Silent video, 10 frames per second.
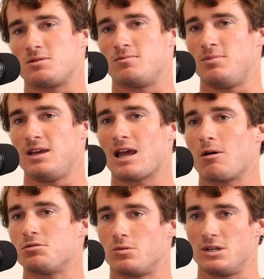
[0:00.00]
is being
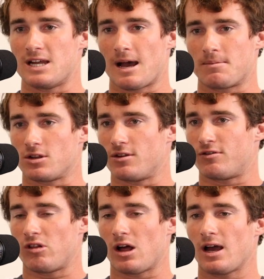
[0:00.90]
able to adapt on
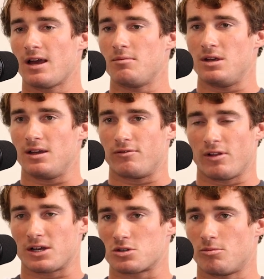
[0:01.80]
the fly, being
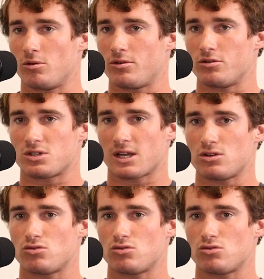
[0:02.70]
flexible with your